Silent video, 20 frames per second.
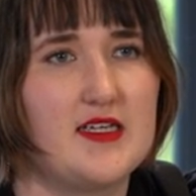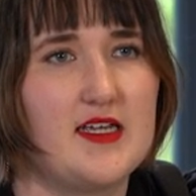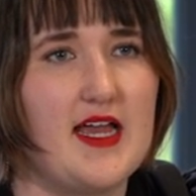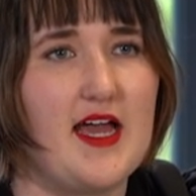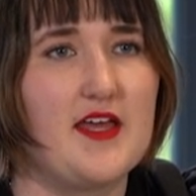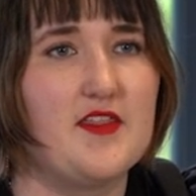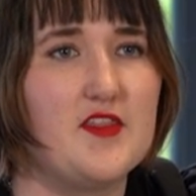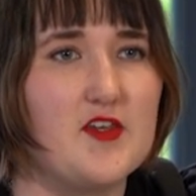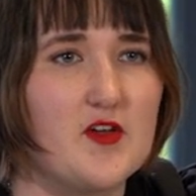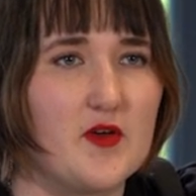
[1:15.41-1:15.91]

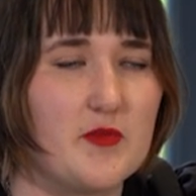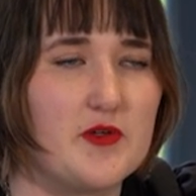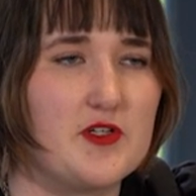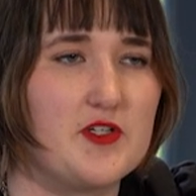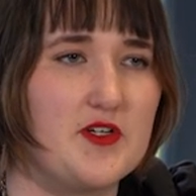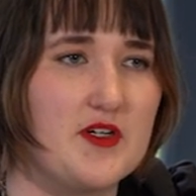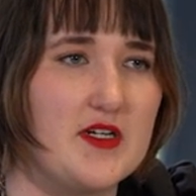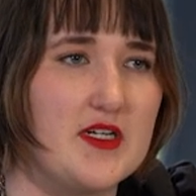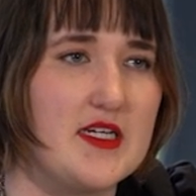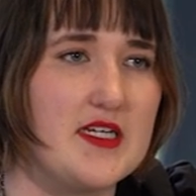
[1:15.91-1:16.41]
had the
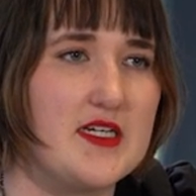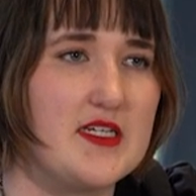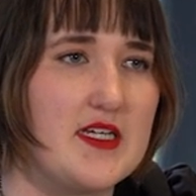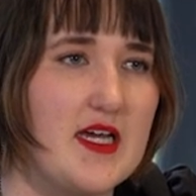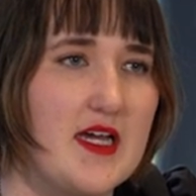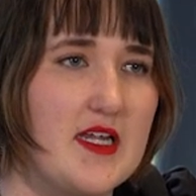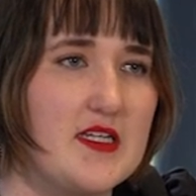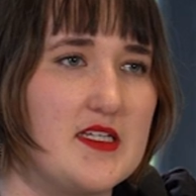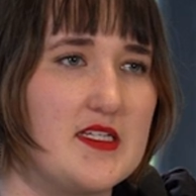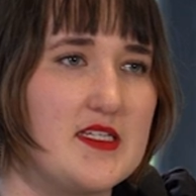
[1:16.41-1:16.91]
opportunity
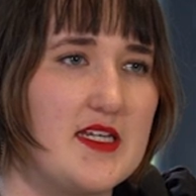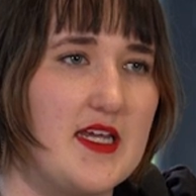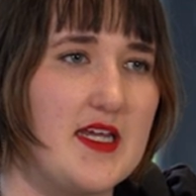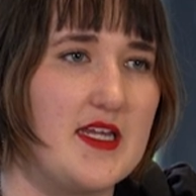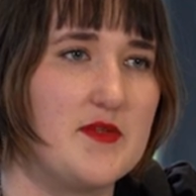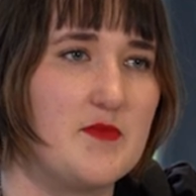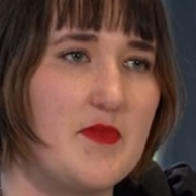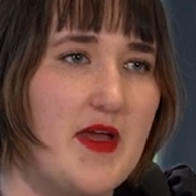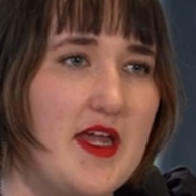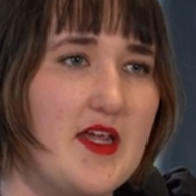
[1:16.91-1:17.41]
to
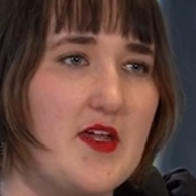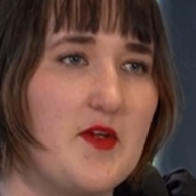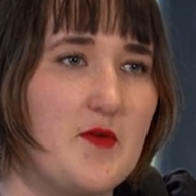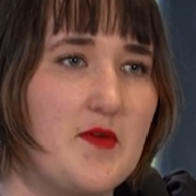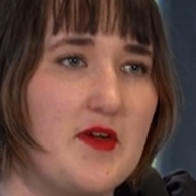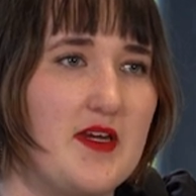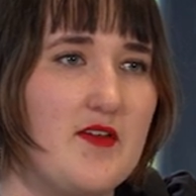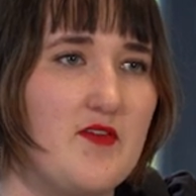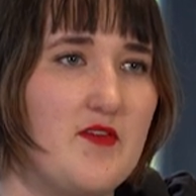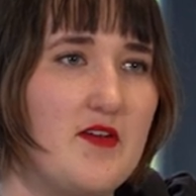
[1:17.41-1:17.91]
understand pay
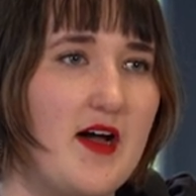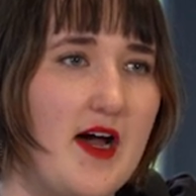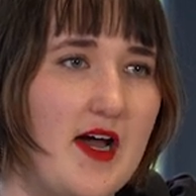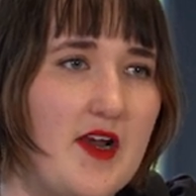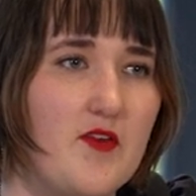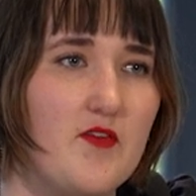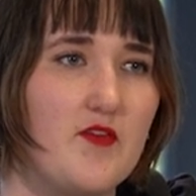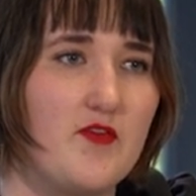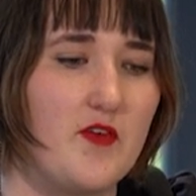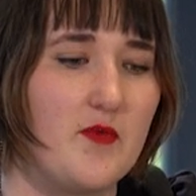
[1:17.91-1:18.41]
equity
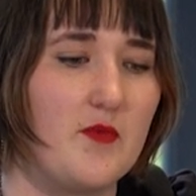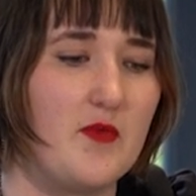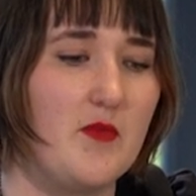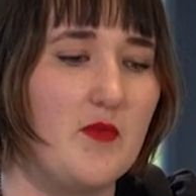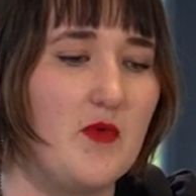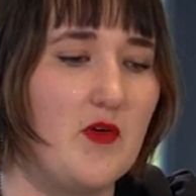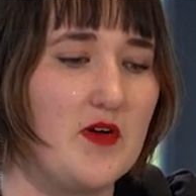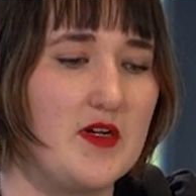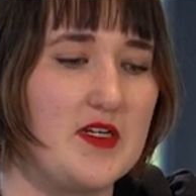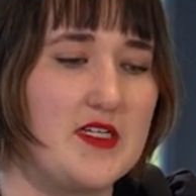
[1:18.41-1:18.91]
kind of from a
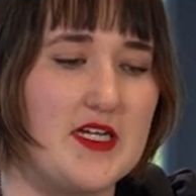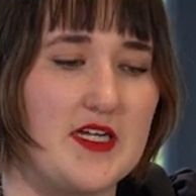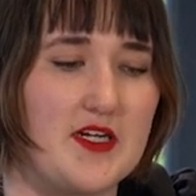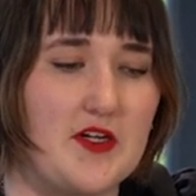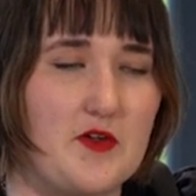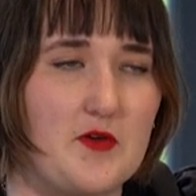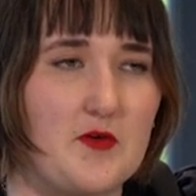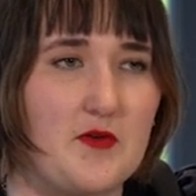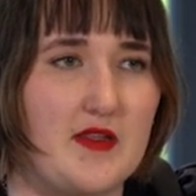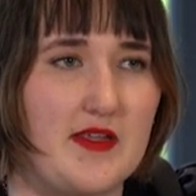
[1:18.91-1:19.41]
more
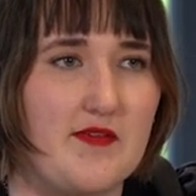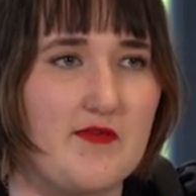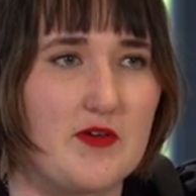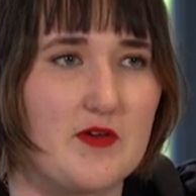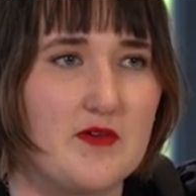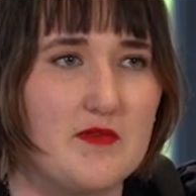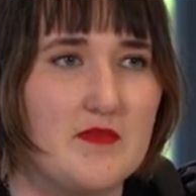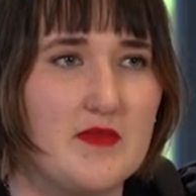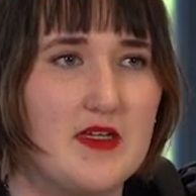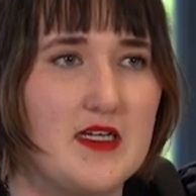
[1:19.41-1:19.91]
technical
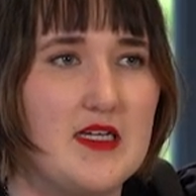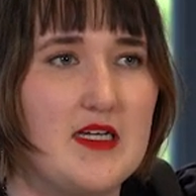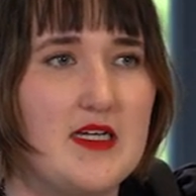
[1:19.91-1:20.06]
level,